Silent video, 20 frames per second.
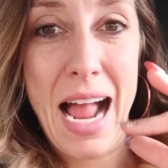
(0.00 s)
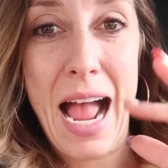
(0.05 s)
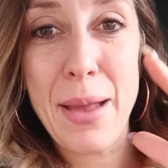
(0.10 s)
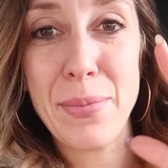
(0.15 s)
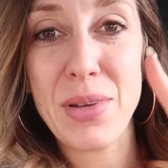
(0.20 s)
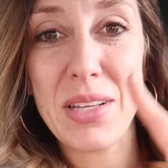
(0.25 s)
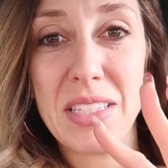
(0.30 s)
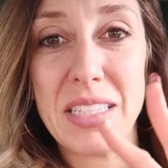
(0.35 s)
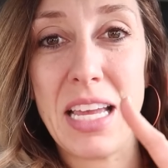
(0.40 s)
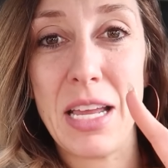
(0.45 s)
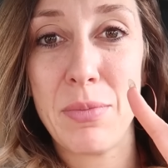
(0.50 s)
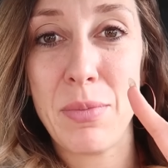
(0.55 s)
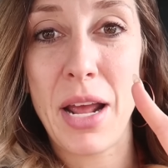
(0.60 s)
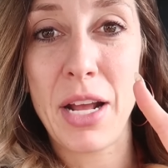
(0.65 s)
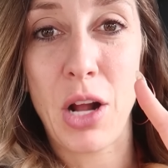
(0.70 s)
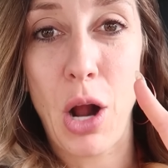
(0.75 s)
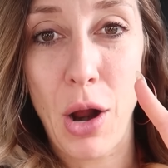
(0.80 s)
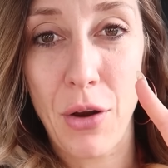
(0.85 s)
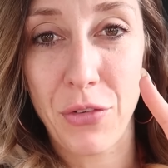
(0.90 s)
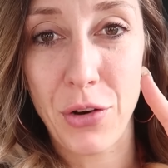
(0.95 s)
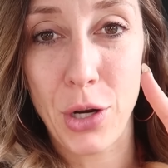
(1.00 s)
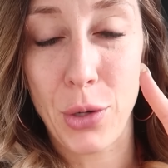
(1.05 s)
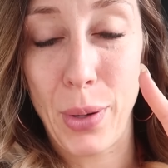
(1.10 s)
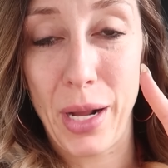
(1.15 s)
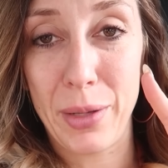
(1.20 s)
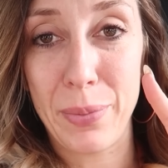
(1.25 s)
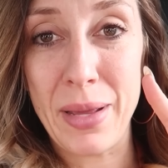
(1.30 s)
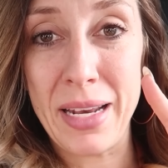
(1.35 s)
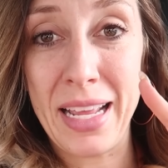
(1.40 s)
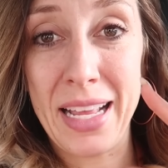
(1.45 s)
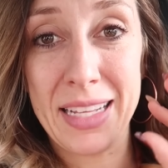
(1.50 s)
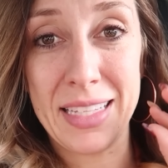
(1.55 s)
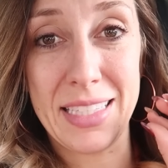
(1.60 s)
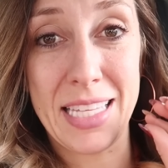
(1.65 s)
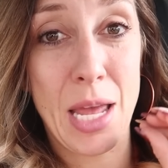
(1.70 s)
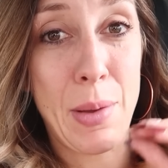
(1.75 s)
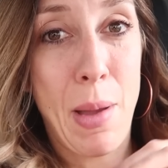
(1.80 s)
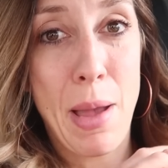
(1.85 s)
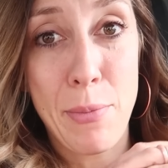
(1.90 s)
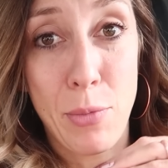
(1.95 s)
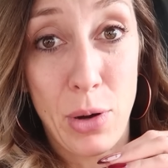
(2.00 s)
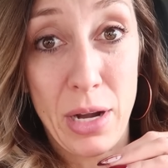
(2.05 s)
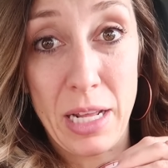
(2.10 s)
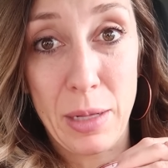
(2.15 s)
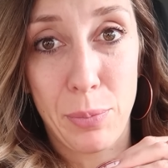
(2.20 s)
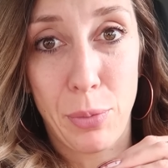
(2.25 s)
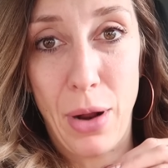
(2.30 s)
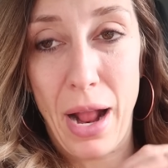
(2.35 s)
time to sit in my car for a quick minute and say my morning